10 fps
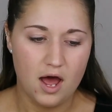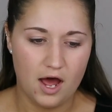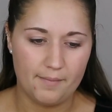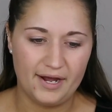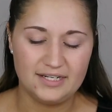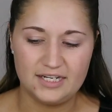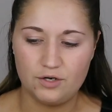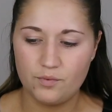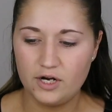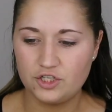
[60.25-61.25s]
I
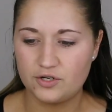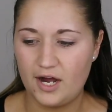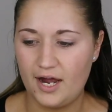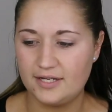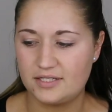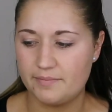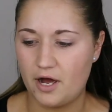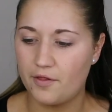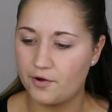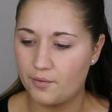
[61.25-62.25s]
did want to try some
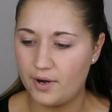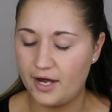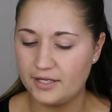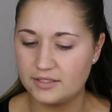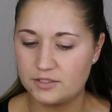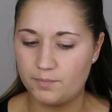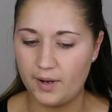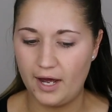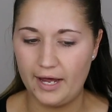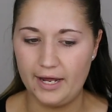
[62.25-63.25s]
other ones,
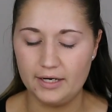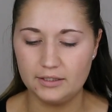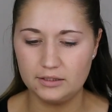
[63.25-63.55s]
but